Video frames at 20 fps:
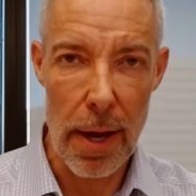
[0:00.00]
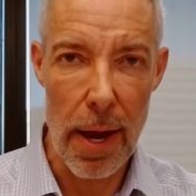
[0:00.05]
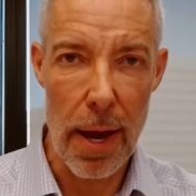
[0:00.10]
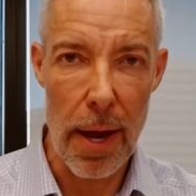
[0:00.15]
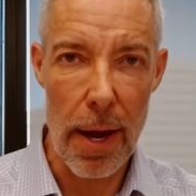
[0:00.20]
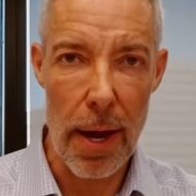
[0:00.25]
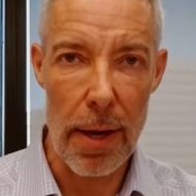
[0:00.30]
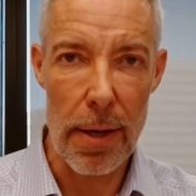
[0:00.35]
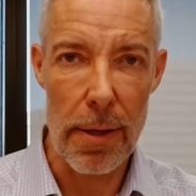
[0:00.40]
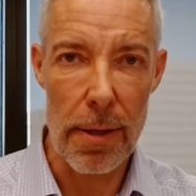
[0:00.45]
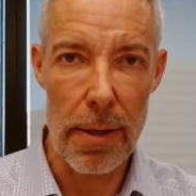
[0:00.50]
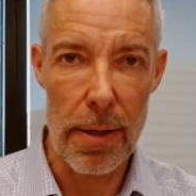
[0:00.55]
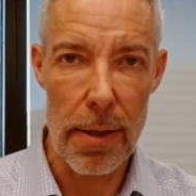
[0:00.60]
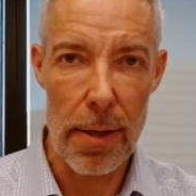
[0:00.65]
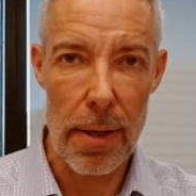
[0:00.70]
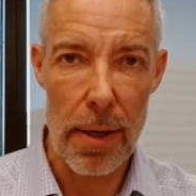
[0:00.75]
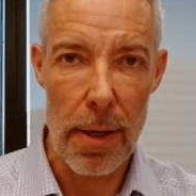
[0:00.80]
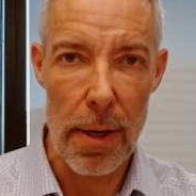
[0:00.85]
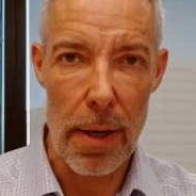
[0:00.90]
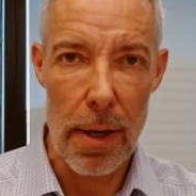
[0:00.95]
And
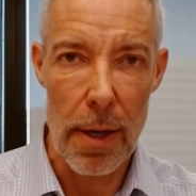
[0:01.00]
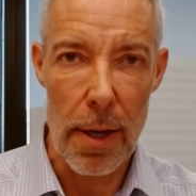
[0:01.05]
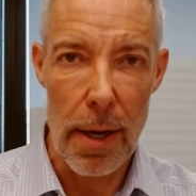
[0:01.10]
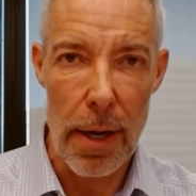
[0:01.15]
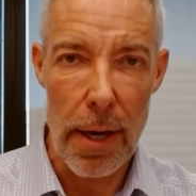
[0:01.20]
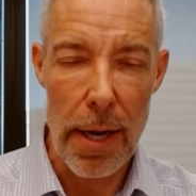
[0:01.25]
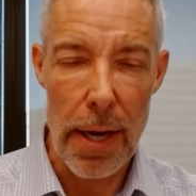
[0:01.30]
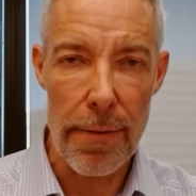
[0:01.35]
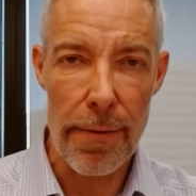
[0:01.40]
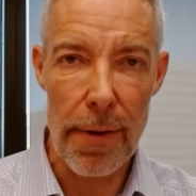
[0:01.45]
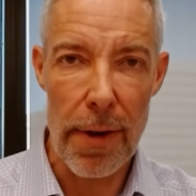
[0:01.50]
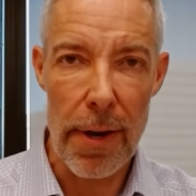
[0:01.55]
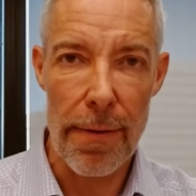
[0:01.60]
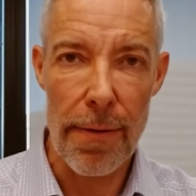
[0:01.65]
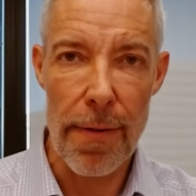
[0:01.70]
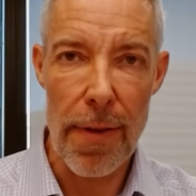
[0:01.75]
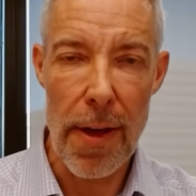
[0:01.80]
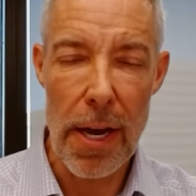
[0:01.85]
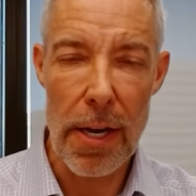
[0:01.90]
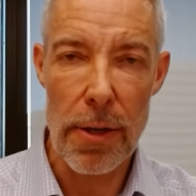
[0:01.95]
even
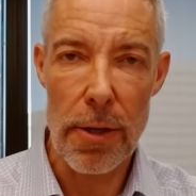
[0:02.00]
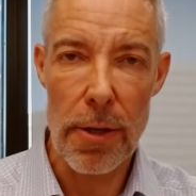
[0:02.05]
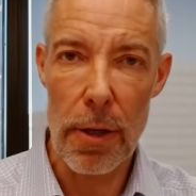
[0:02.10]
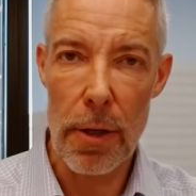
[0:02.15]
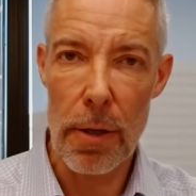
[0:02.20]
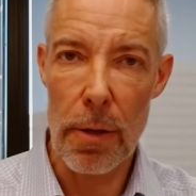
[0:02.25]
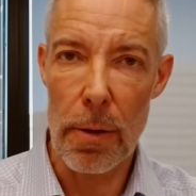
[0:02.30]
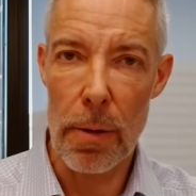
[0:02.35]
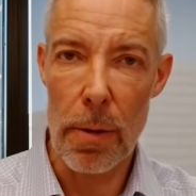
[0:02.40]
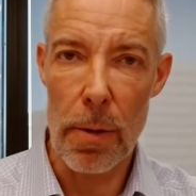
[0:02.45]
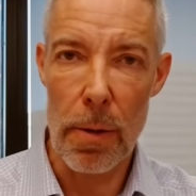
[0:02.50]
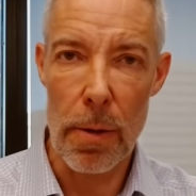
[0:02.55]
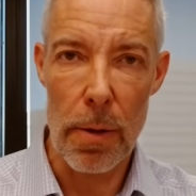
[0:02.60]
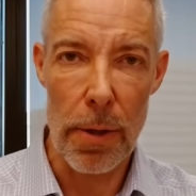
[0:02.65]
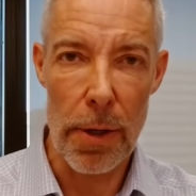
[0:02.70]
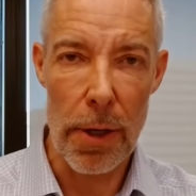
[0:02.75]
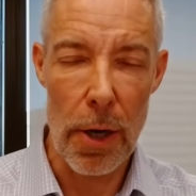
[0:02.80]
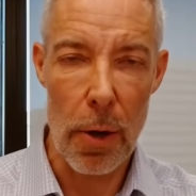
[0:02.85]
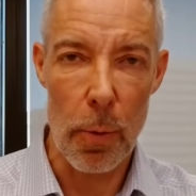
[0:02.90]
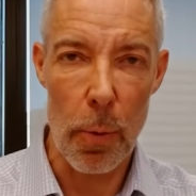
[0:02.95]
if they do,
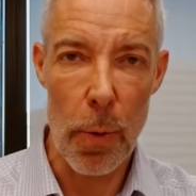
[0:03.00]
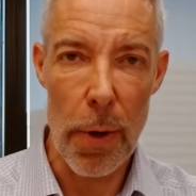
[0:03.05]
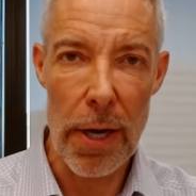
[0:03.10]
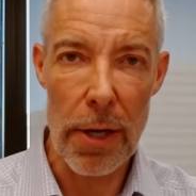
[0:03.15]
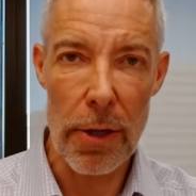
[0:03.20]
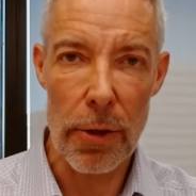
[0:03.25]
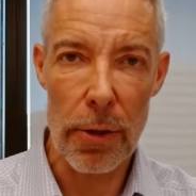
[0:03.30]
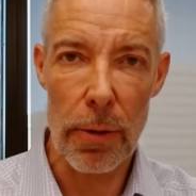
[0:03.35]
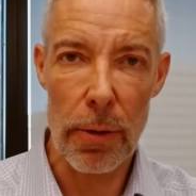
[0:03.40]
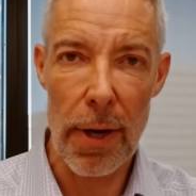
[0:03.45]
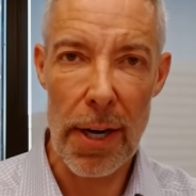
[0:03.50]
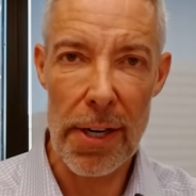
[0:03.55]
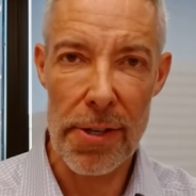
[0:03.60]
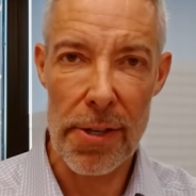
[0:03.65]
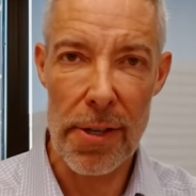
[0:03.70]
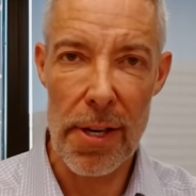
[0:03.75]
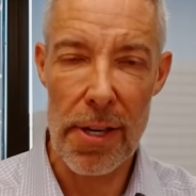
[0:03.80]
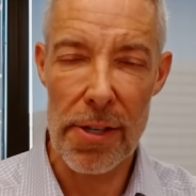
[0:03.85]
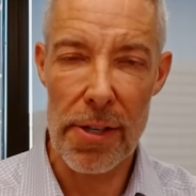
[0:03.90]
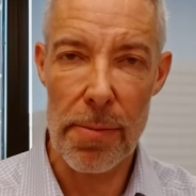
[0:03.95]
we
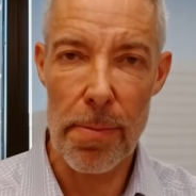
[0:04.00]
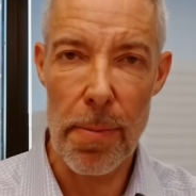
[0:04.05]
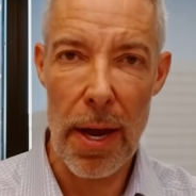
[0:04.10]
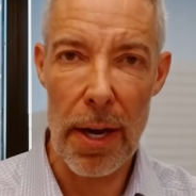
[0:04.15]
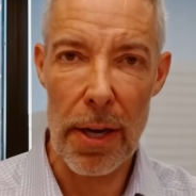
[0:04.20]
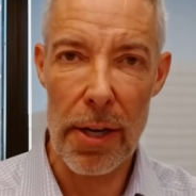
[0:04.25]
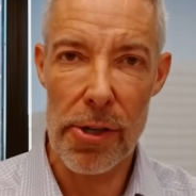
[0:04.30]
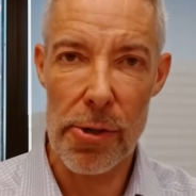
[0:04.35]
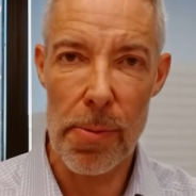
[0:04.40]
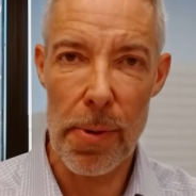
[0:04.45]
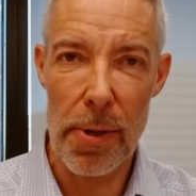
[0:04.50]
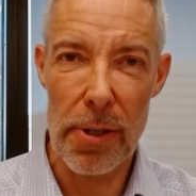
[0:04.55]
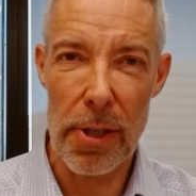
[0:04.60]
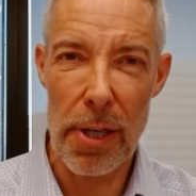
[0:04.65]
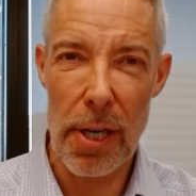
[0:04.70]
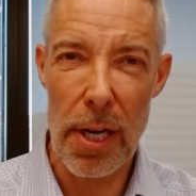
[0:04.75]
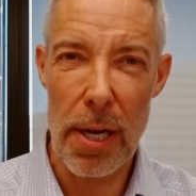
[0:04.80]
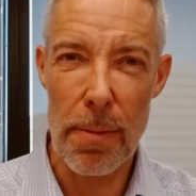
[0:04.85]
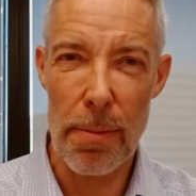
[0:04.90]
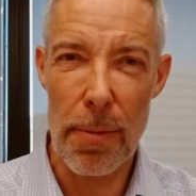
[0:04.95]
trust this management
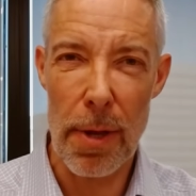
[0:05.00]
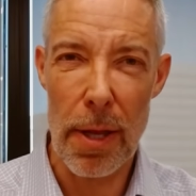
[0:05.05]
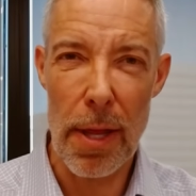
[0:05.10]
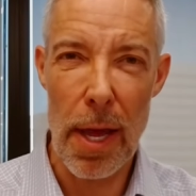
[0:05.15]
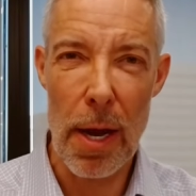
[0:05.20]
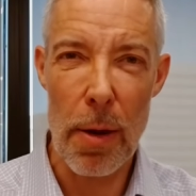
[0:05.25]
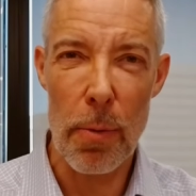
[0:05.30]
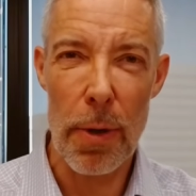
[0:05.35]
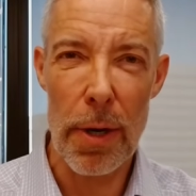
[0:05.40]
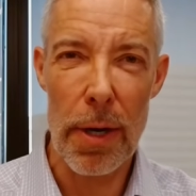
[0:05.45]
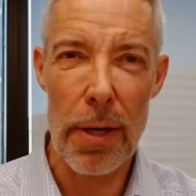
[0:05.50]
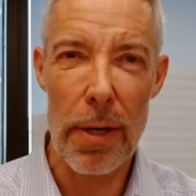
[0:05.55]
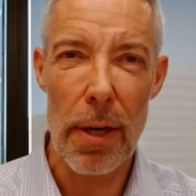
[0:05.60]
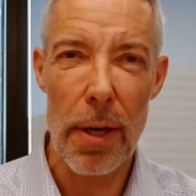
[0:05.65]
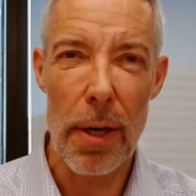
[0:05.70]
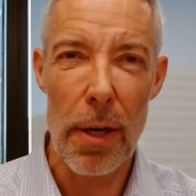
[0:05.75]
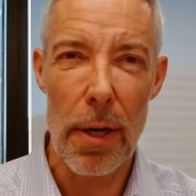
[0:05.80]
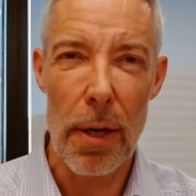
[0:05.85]
team that they would